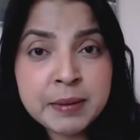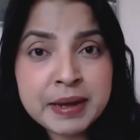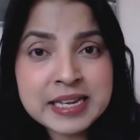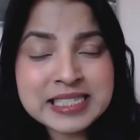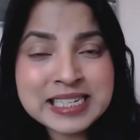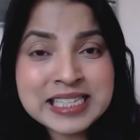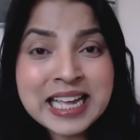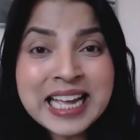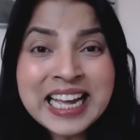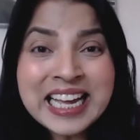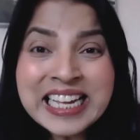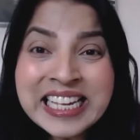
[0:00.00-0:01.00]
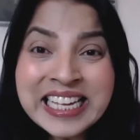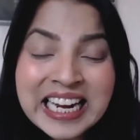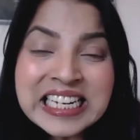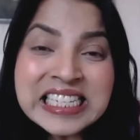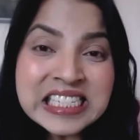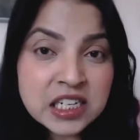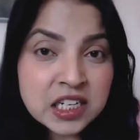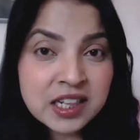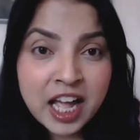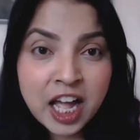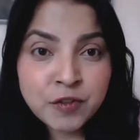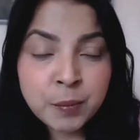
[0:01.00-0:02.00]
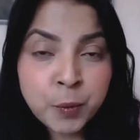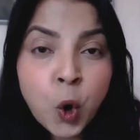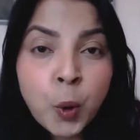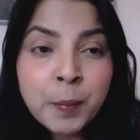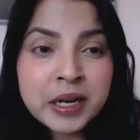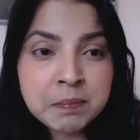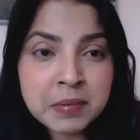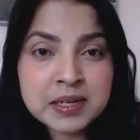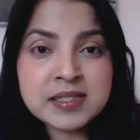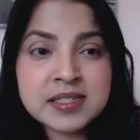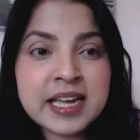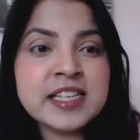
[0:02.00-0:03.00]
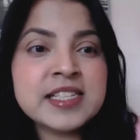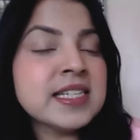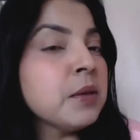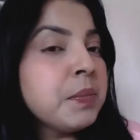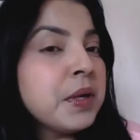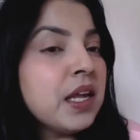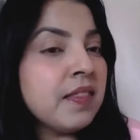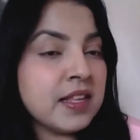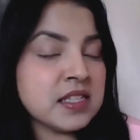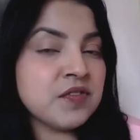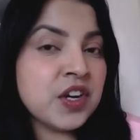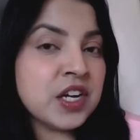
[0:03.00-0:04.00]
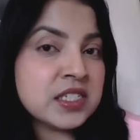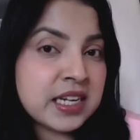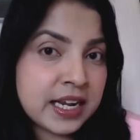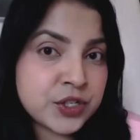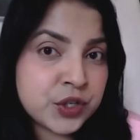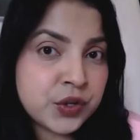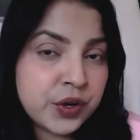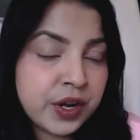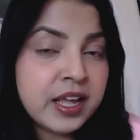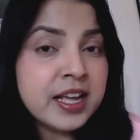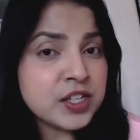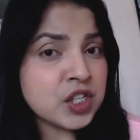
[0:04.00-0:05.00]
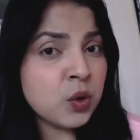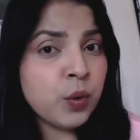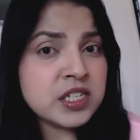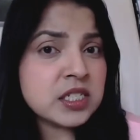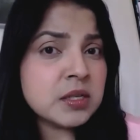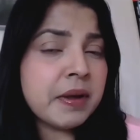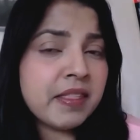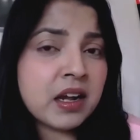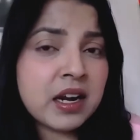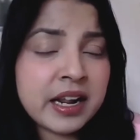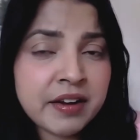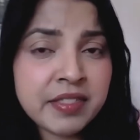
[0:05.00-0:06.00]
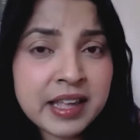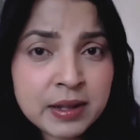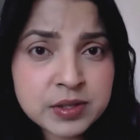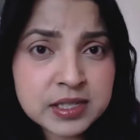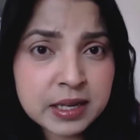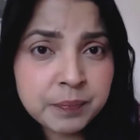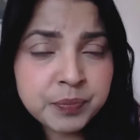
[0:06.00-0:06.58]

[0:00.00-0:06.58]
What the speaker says: basis, yet still have a poor money mindset and still be in this first category. So I wanted to make that clear at the outset.